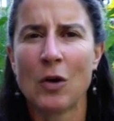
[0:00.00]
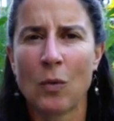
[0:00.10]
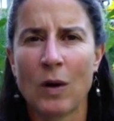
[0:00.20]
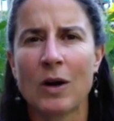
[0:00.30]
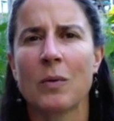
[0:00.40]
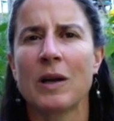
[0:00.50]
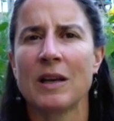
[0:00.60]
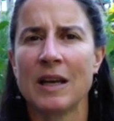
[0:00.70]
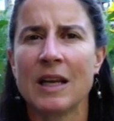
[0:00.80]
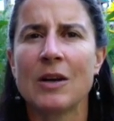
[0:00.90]
where we
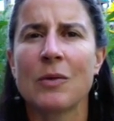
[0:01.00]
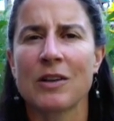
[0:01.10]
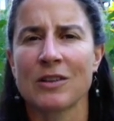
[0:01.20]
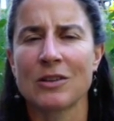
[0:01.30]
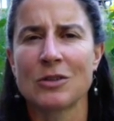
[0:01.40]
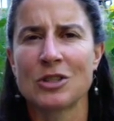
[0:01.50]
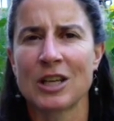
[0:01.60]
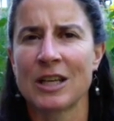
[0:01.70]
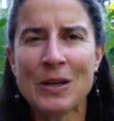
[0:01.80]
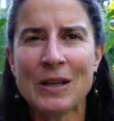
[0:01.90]
need
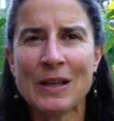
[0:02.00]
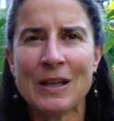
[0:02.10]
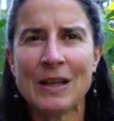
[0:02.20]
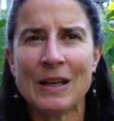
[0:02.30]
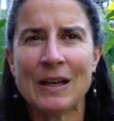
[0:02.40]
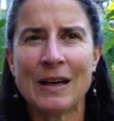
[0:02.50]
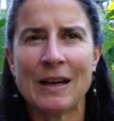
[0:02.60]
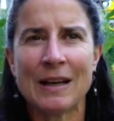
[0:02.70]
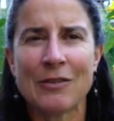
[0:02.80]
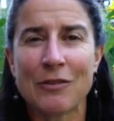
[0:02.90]
resolution.
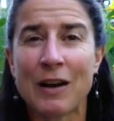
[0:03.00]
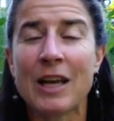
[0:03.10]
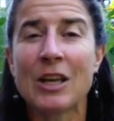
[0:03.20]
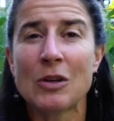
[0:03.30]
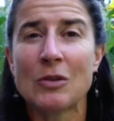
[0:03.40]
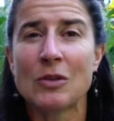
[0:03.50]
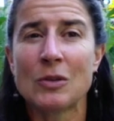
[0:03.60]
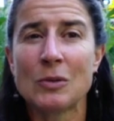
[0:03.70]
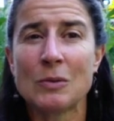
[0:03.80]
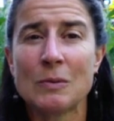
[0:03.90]
I invite you
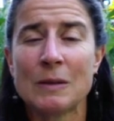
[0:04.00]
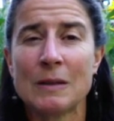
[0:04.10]
to